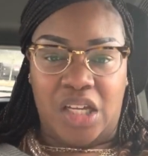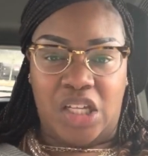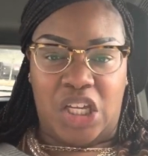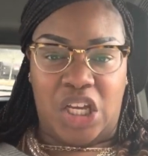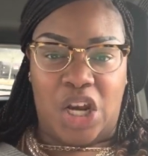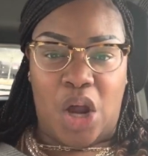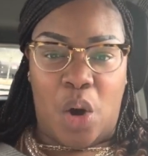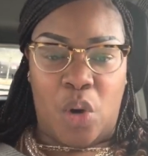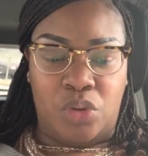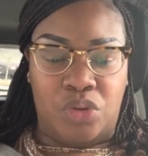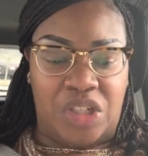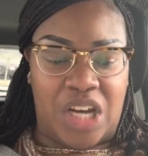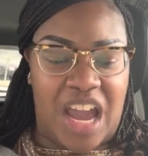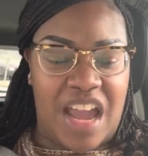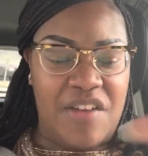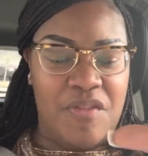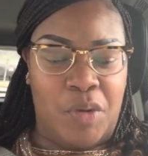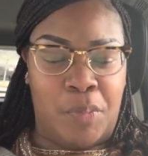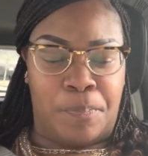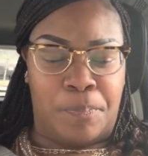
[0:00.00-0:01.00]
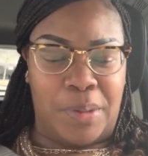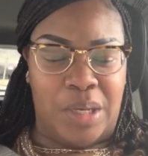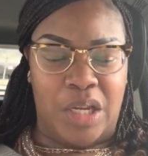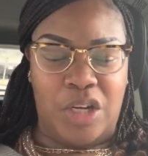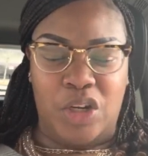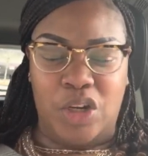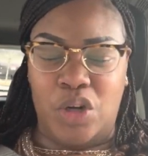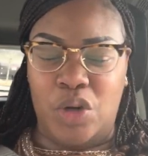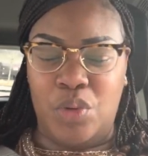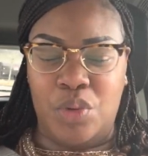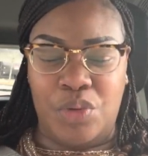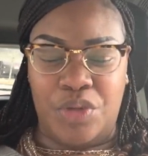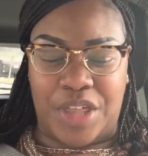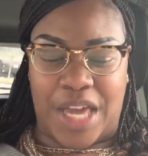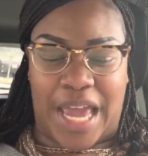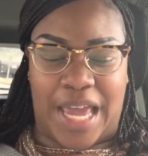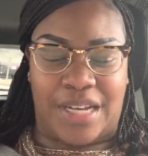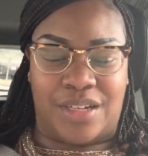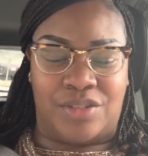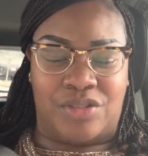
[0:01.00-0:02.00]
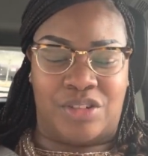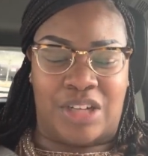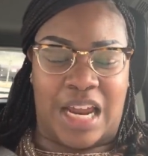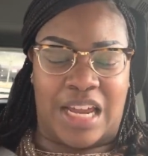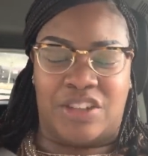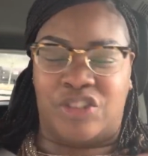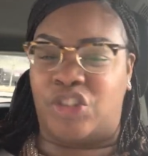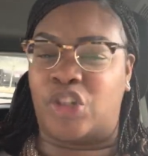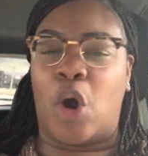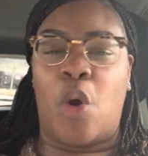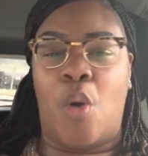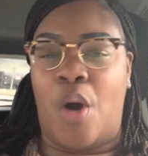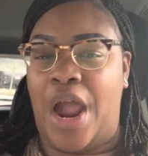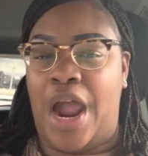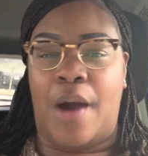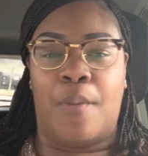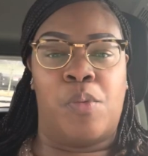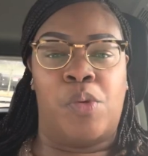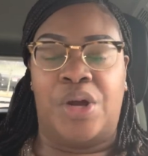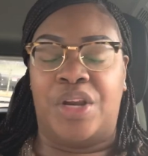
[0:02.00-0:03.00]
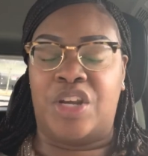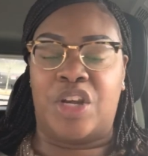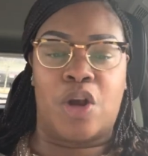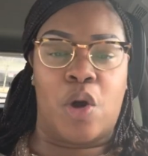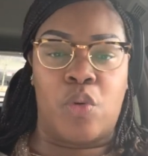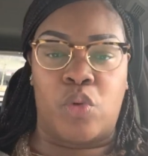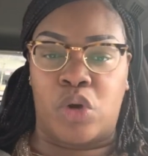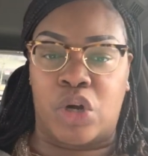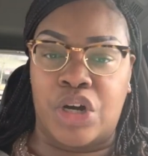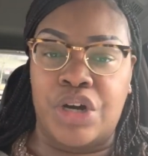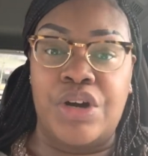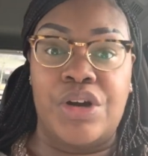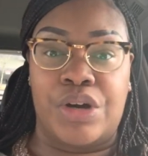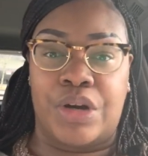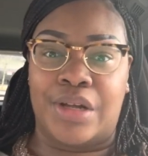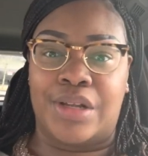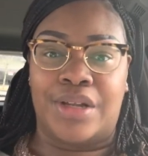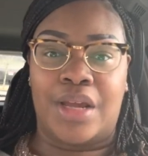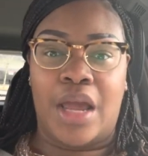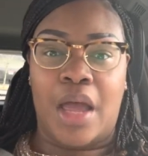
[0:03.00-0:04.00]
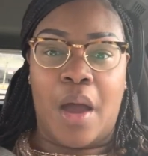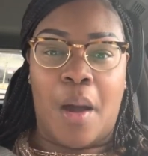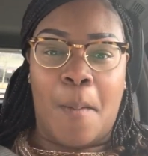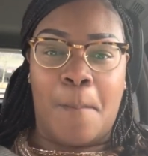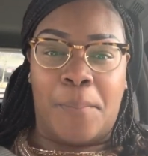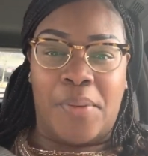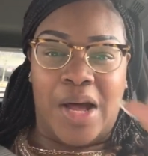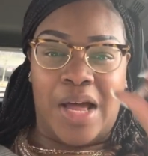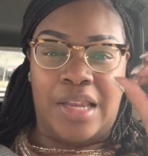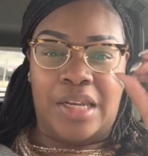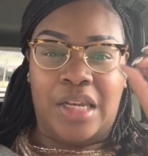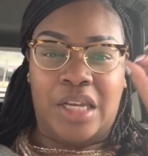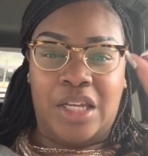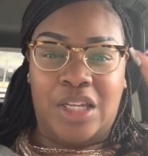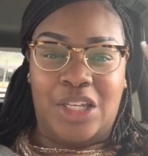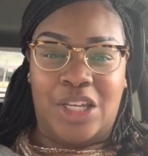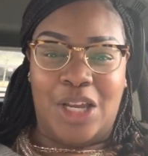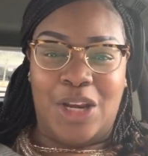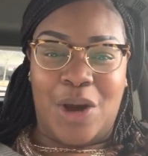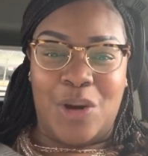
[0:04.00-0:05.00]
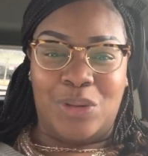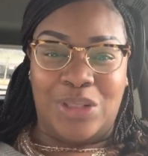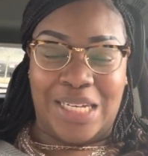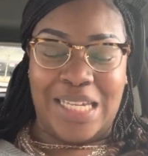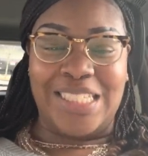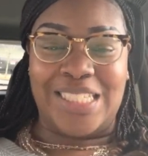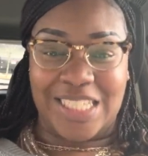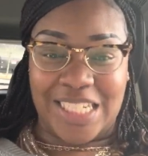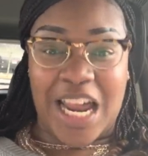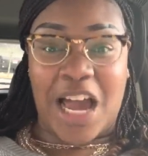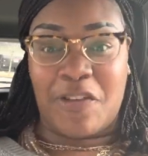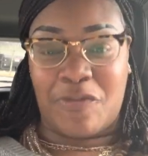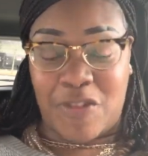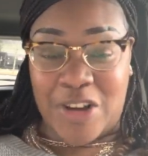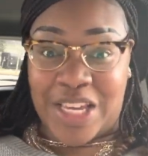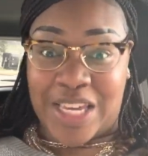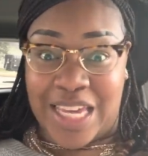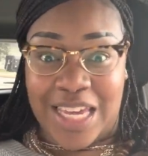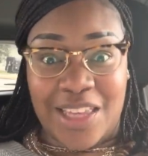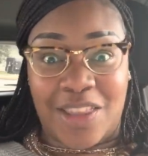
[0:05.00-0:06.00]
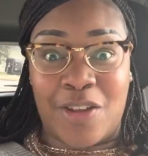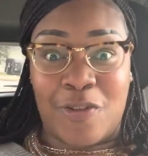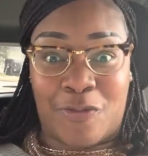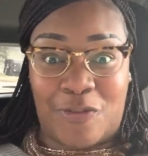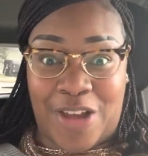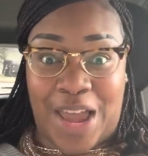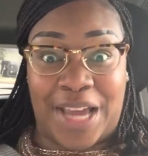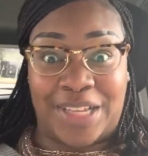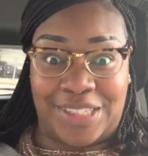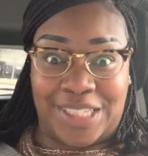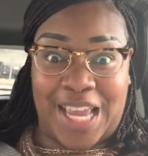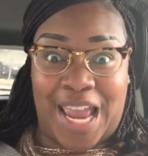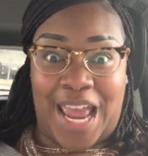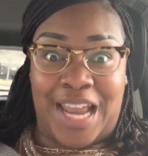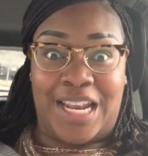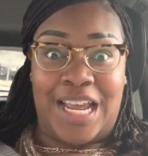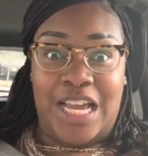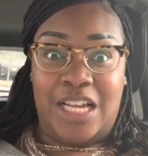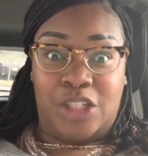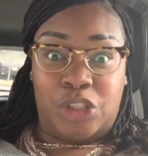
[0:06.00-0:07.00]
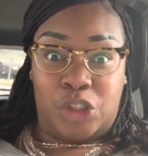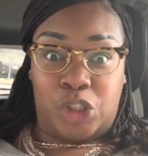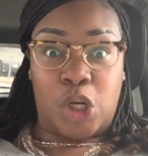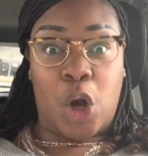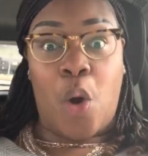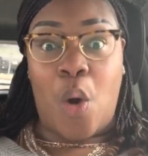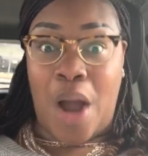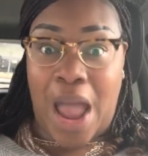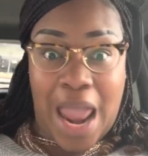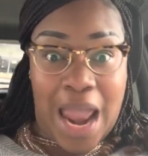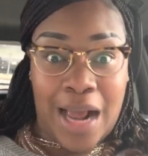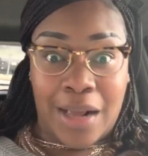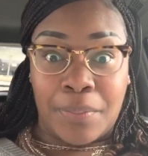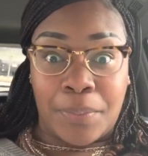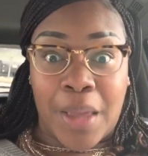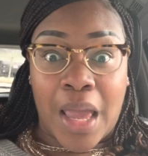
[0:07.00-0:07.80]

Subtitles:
David knew that Joab wasn't no good, but let's not forget the fact that Joab